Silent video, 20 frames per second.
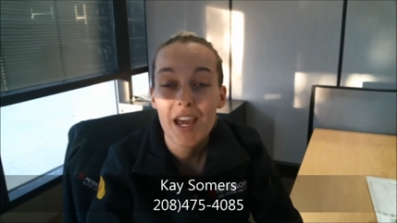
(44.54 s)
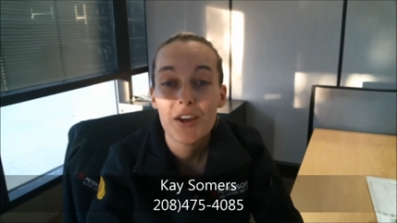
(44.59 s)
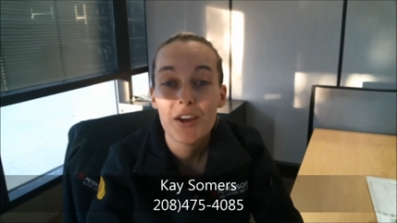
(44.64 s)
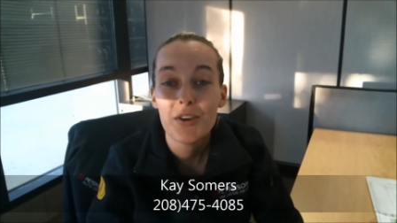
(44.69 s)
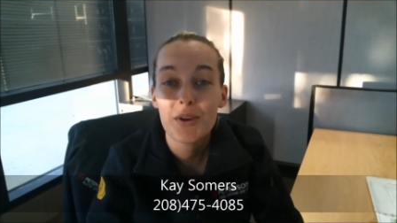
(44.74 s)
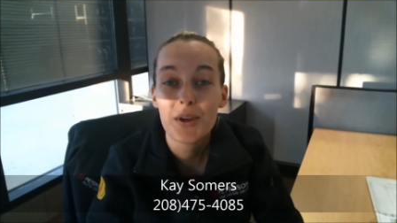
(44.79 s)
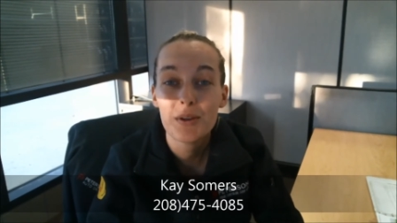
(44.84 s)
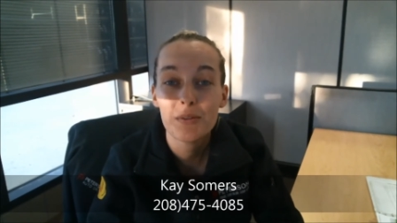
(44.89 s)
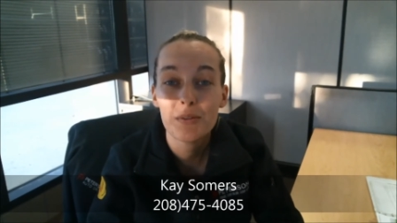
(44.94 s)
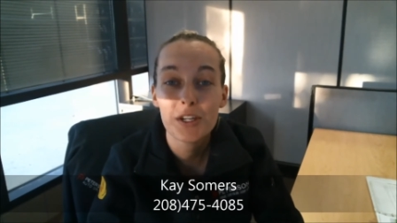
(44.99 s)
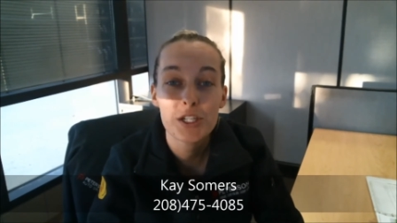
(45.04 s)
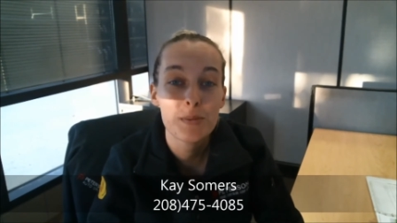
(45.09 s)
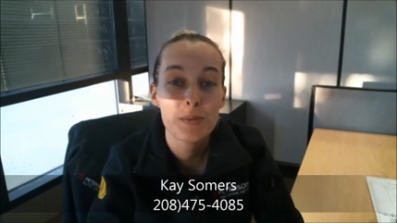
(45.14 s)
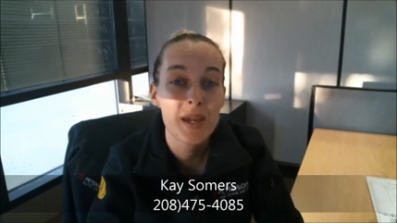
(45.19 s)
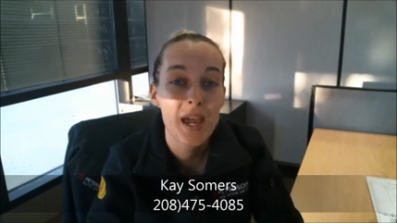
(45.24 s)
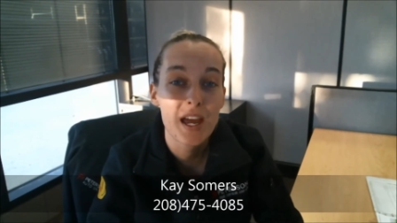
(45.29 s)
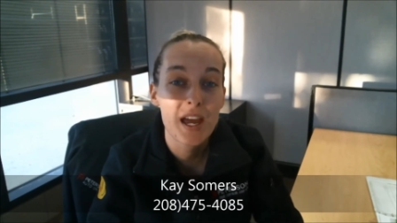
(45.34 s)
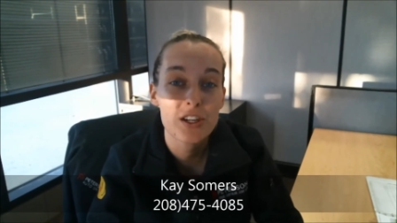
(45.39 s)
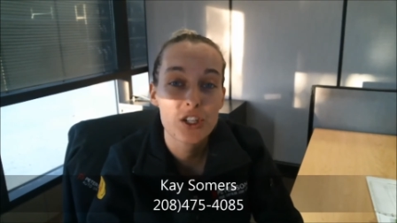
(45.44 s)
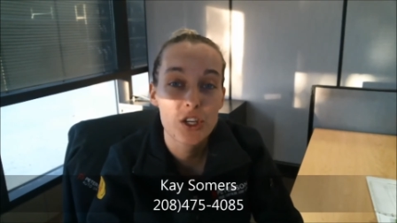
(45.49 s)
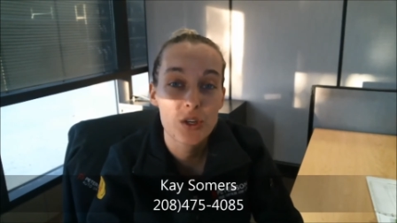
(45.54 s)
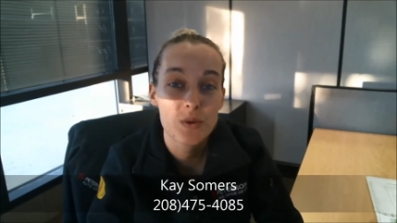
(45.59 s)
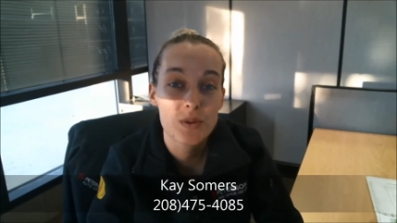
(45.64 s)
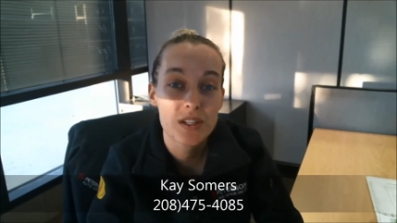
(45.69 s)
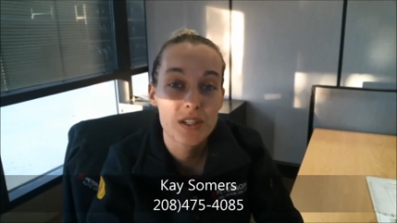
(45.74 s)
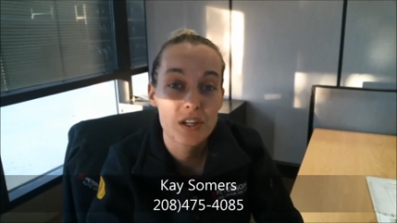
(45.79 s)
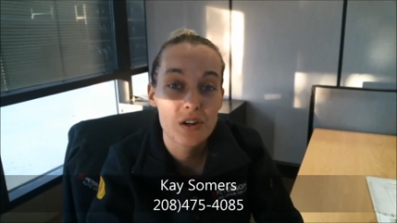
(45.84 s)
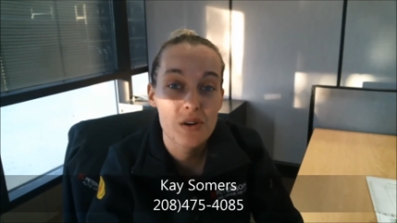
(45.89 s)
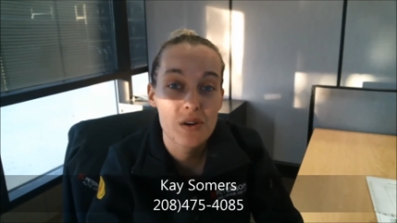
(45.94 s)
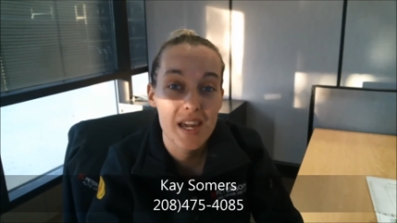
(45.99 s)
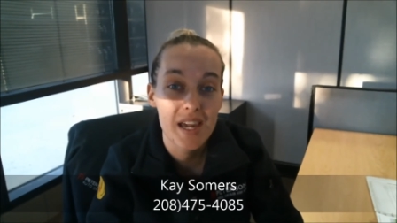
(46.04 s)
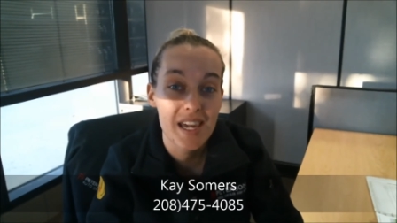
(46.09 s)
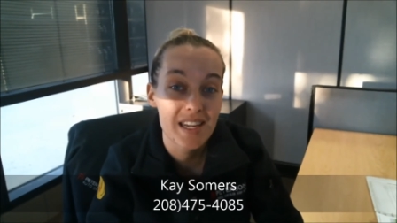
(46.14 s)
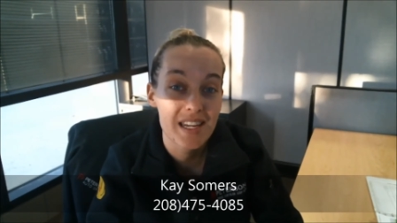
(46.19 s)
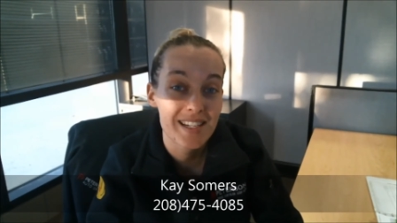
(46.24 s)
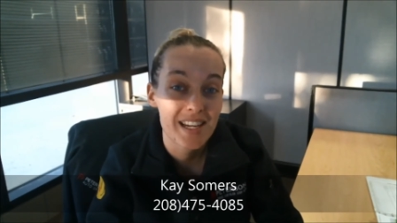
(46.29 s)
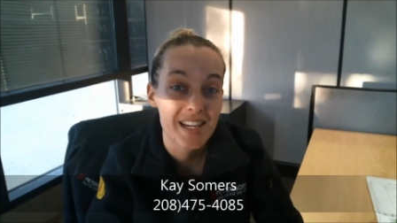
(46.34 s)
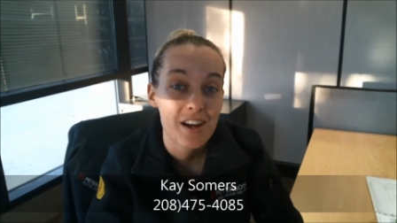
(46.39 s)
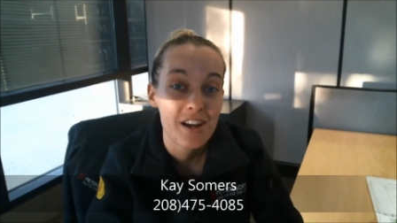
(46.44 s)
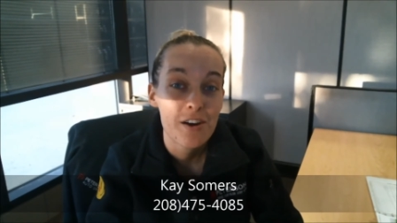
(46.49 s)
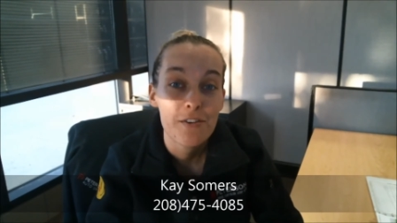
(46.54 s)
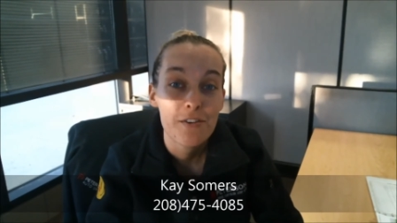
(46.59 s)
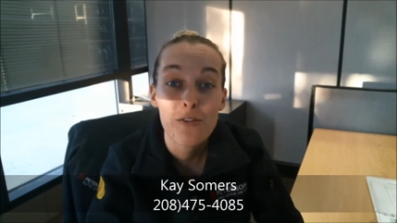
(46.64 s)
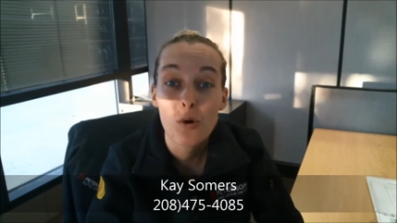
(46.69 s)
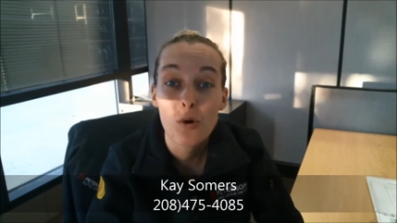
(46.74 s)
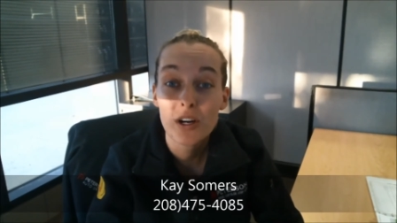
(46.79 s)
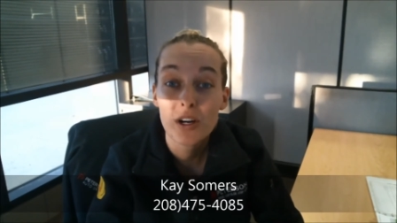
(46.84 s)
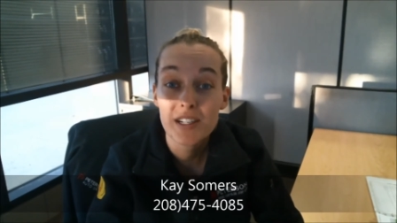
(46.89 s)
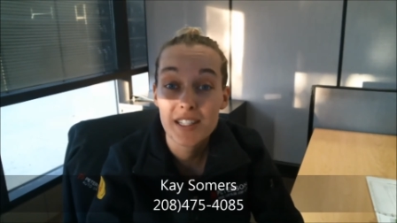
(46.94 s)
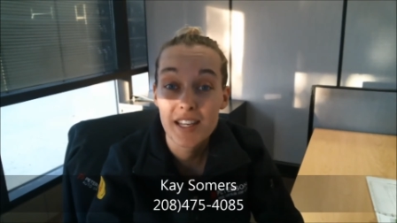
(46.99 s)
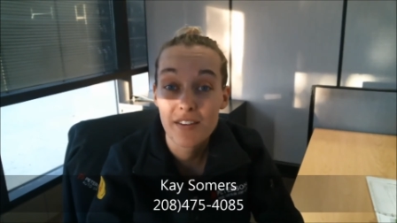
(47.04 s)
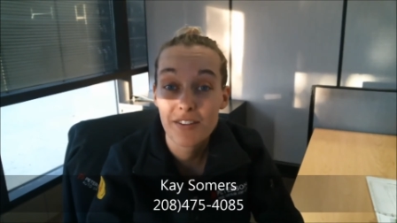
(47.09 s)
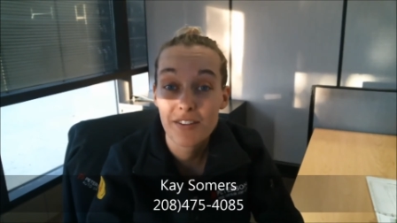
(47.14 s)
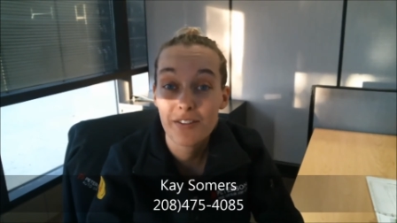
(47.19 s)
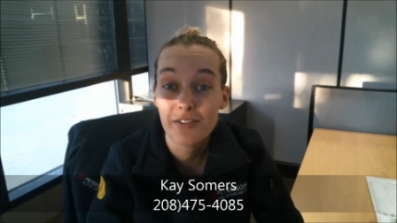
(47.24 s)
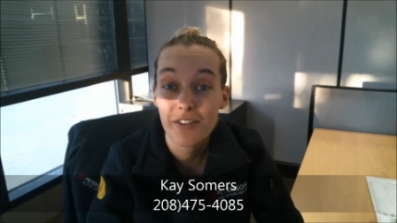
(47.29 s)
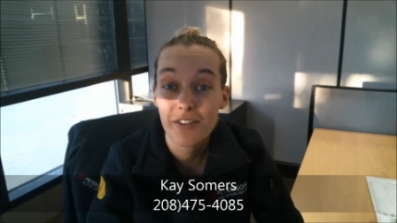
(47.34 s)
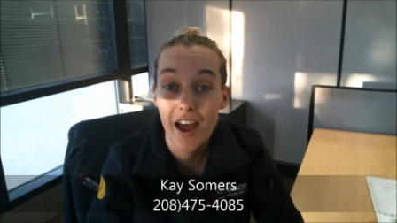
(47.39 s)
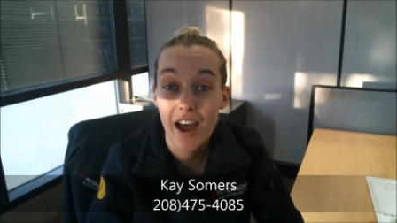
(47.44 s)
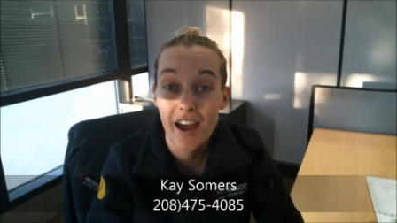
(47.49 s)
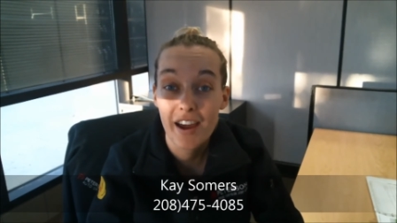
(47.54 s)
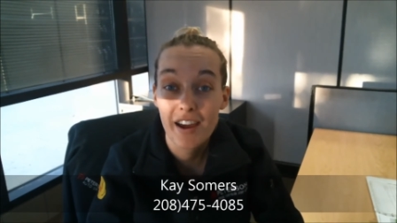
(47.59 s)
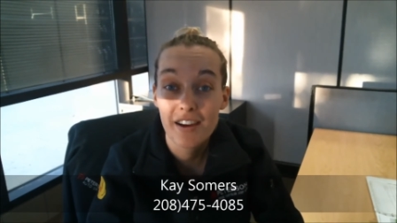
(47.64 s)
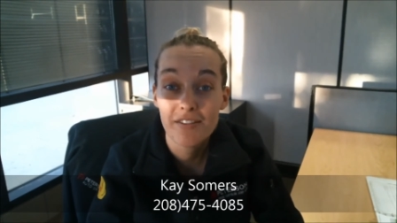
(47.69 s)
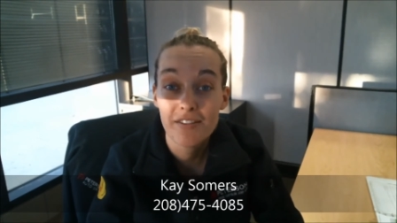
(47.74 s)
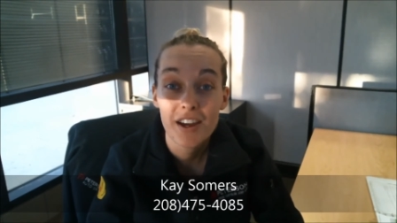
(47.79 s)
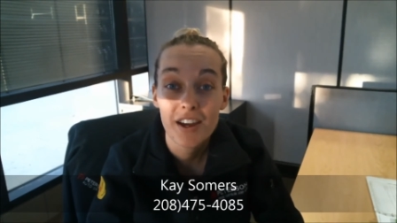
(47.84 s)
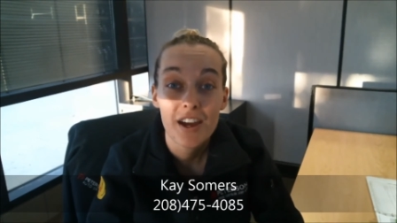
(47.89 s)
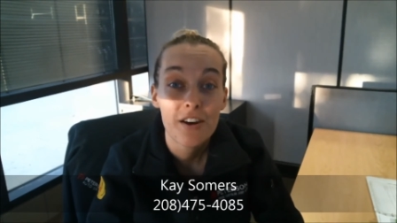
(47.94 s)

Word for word: You can reach me at 208 475